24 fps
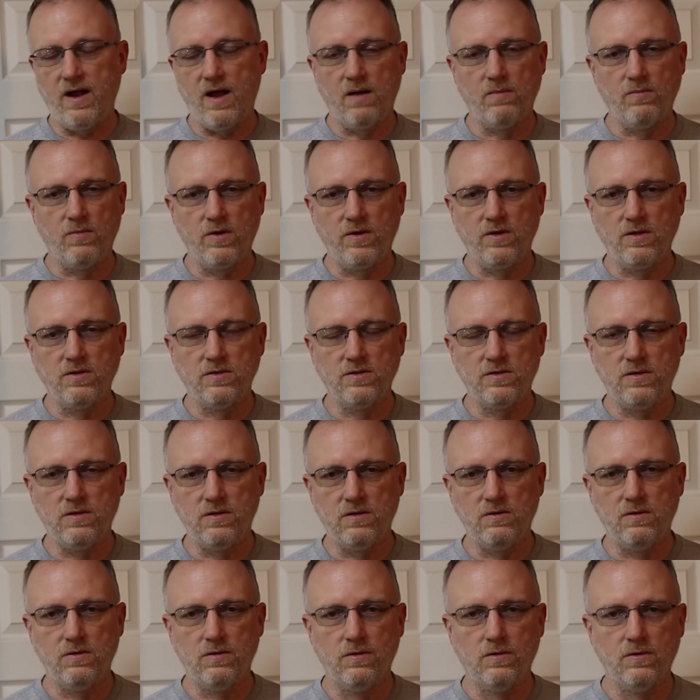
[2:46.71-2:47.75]
I'm going
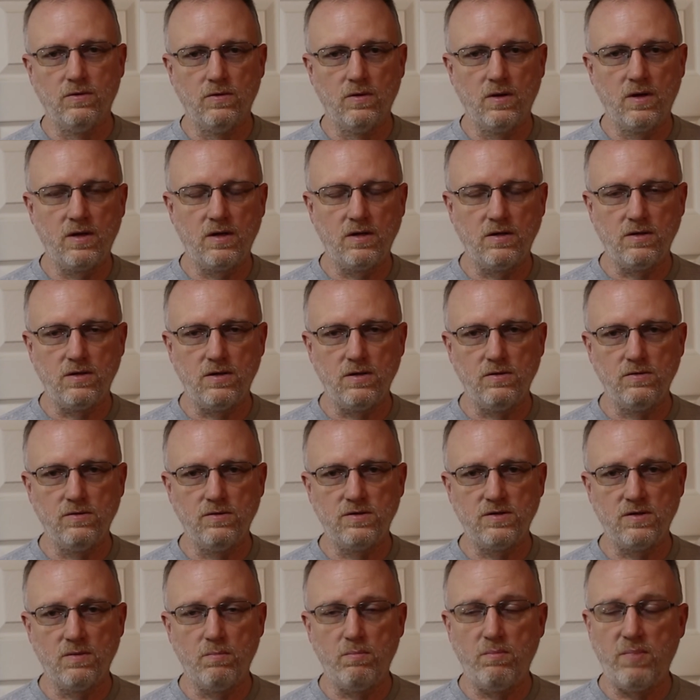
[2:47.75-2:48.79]
to do
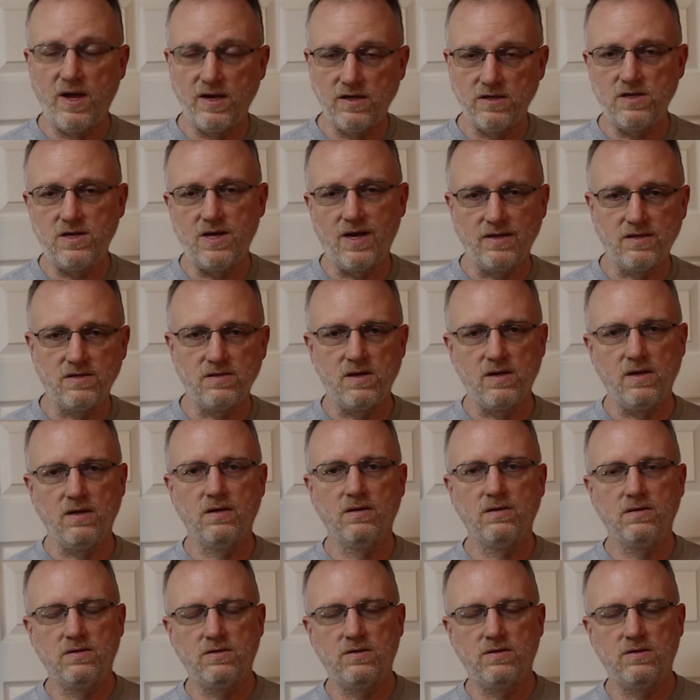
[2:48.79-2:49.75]
some bench testing.